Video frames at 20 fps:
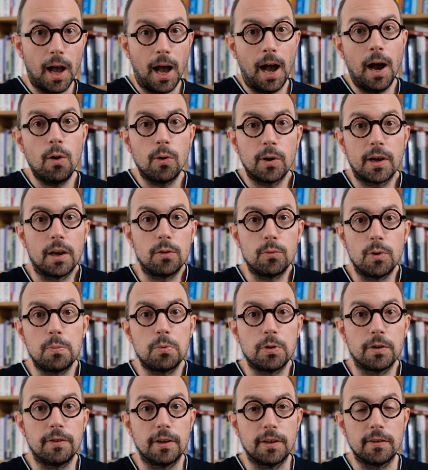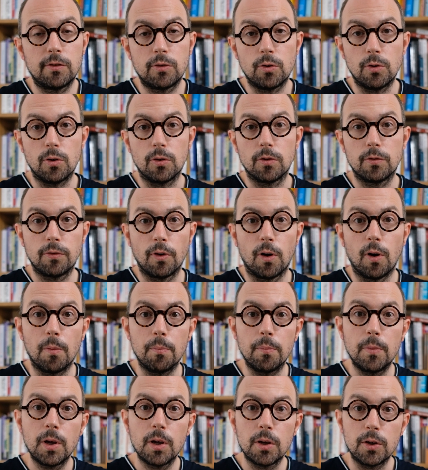How can we prevent students
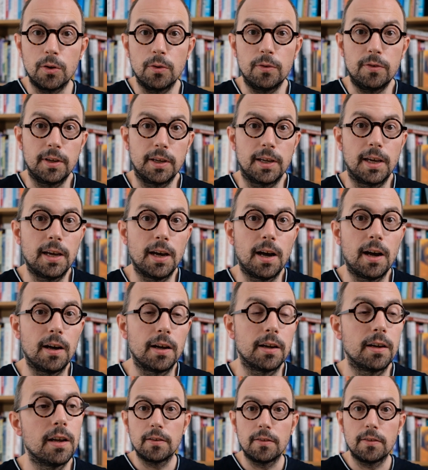from using AI?